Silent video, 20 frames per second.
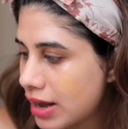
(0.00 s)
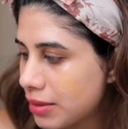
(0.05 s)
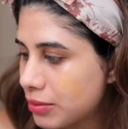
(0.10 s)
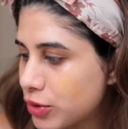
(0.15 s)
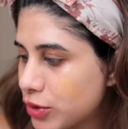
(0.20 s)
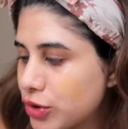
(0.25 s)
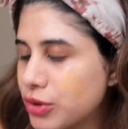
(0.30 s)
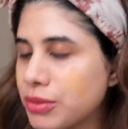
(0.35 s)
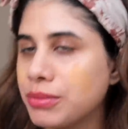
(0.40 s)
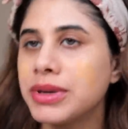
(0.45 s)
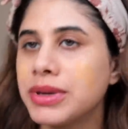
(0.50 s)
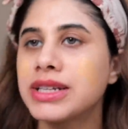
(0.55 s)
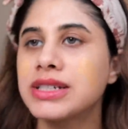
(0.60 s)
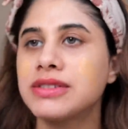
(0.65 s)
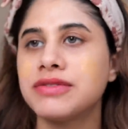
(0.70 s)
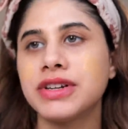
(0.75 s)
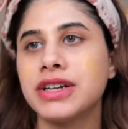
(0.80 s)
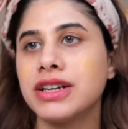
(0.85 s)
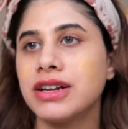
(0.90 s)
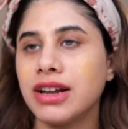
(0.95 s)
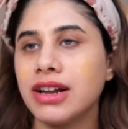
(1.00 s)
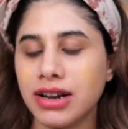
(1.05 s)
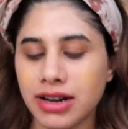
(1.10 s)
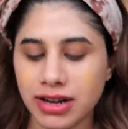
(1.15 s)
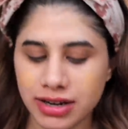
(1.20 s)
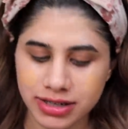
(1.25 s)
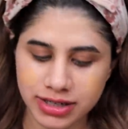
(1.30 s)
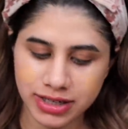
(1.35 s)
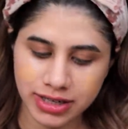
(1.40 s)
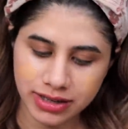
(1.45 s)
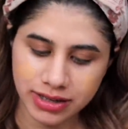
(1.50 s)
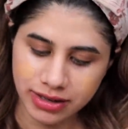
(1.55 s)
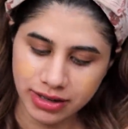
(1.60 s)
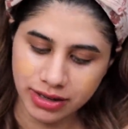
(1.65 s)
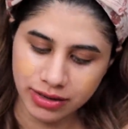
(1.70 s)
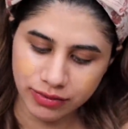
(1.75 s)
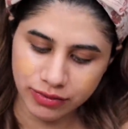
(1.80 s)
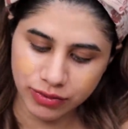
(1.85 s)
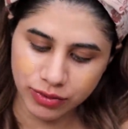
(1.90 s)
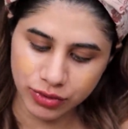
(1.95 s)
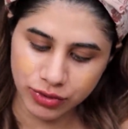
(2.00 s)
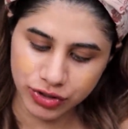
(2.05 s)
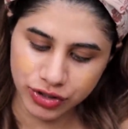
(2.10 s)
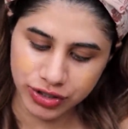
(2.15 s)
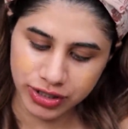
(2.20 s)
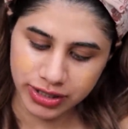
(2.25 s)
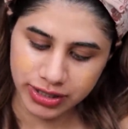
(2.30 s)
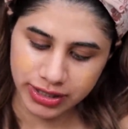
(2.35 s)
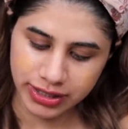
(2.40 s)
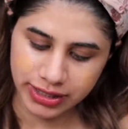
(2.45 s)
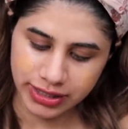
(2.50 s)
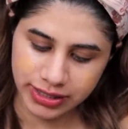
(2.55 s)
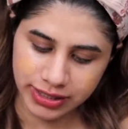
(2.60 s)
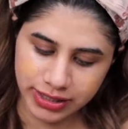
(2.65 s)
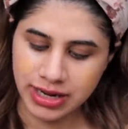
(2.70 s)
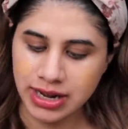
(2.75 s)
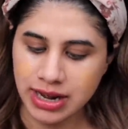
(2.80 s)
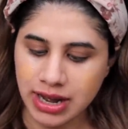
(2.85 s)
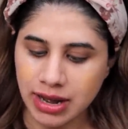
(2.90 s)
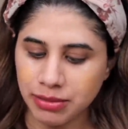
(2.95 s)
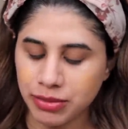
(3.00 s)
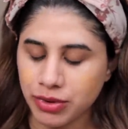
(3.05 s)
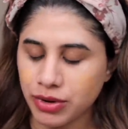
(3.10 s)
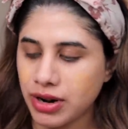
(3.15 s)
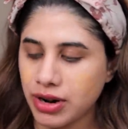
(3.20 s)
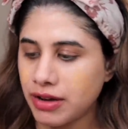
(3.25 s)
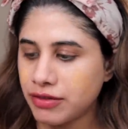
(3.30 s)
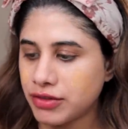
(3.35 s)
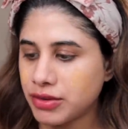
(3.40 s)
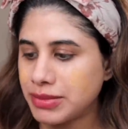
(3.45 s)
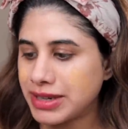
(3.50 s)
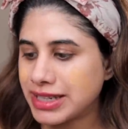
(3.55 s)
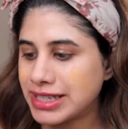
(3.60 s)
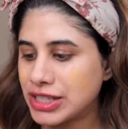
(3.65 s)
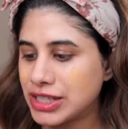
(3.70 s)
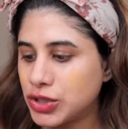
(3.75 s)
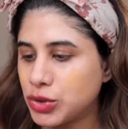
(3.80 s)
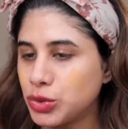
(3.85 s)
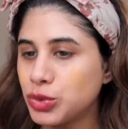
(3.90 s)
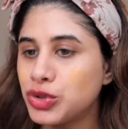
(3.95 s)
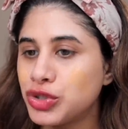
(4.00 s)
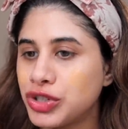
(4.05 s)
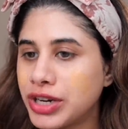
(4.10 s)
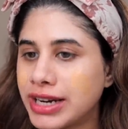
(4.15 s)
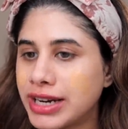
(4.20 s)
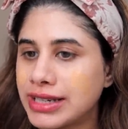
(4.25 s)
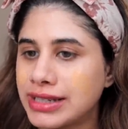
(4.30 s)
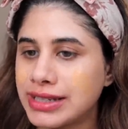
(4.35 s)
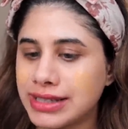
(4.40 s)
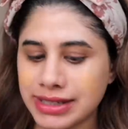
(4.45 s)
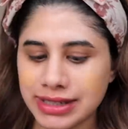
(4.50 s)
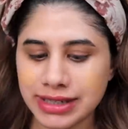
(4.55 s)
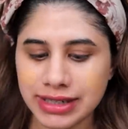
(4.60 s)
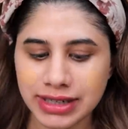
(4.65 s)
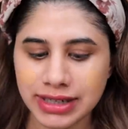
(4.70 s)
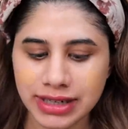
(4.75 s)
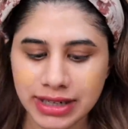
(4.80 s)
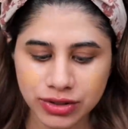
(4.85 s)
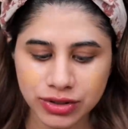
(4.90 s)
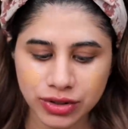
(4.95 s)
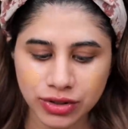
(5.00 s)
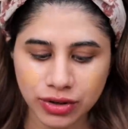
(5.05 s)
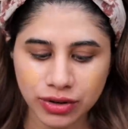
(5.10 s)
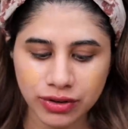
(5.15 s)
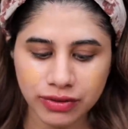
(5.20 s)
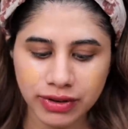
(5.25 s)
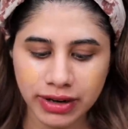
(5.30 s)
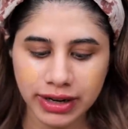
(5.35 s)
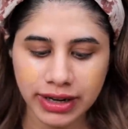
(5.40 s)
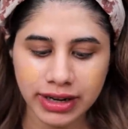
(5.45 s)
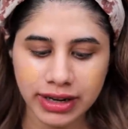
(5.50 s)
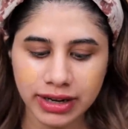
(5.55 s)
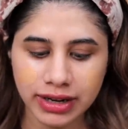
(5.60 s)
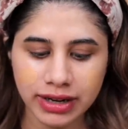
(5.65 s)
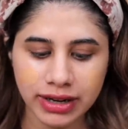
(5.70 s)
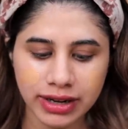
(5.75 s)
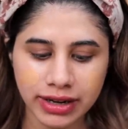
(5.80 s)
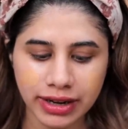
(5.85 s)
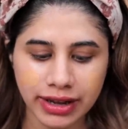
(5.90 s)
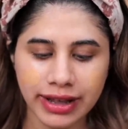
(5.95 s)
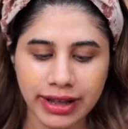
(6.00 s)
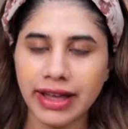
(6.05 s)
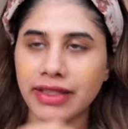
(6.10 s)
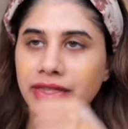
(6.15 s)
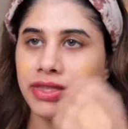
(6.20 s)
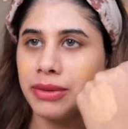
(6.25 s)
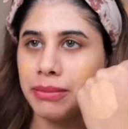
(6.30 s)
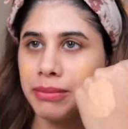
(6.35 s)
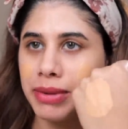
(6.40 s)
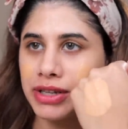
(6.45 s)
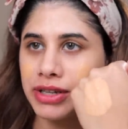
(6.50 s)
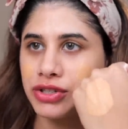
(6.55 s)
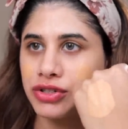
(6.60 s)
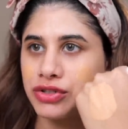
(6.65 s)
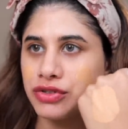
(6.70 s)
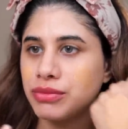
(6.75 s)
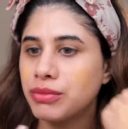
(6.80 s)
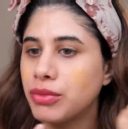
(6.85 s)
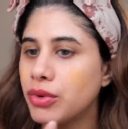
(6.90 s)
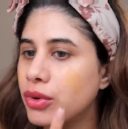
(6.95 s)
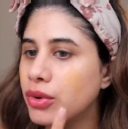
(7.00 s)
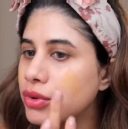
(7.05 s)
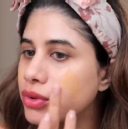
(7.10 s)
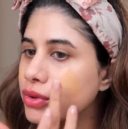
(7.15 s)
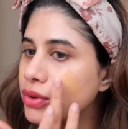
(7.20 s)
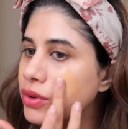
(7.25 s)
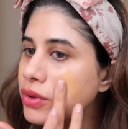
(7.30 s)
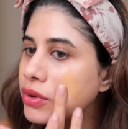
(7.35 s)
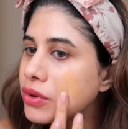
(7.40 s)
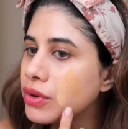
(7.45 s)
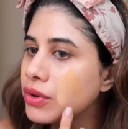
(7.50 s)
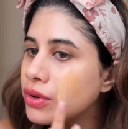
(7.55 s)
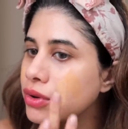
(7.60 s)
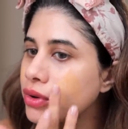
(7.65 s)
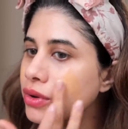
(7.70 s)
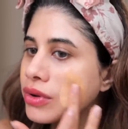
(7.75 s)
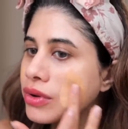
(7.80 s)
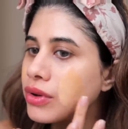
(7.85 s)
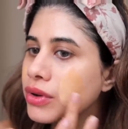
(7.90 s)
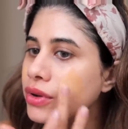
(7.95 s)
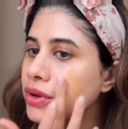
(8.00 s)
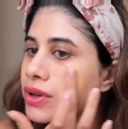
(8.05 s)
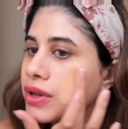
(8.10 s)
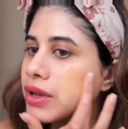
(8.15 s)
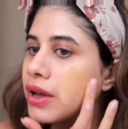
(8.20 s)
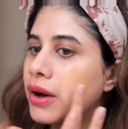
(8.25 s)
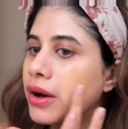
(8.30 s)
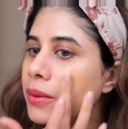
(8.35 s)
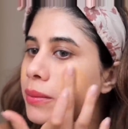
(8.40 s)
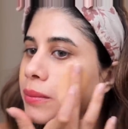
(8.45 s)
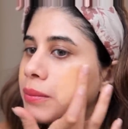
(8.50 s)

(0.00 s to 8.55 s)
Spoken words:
I'm gonna mix Vanilla Latte, unfortunately. I'm gonna have to mix two shades to sort of like get the best of both. Yeah.